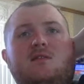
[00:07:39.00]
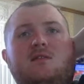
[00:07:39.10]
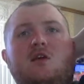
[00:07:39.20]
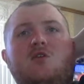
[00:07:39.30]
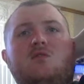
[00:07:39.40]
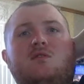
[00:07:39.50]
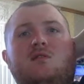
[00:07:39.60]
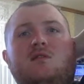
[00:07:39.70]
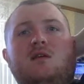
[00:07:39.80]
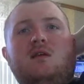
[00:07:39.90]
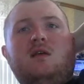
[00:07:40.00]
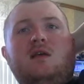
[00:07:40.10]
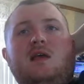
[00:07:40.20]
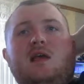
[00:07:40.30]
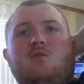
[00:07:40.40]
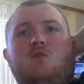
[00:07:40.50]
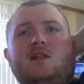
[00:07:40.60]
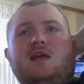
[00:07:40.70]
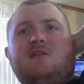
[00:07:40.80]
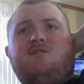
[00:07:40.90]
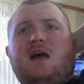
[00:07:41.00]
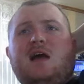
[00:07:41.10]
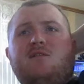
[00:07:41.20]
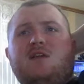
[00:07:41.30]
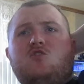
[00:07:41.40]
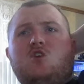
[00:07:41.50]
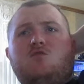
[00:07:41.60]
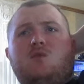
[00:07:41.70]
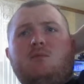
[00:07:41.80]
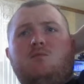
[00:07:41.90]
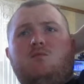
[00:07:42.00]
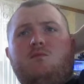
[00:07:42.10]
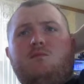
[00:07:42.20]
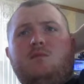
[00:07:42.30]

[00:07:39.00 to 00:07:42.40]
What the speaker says: there. And 195, congestion from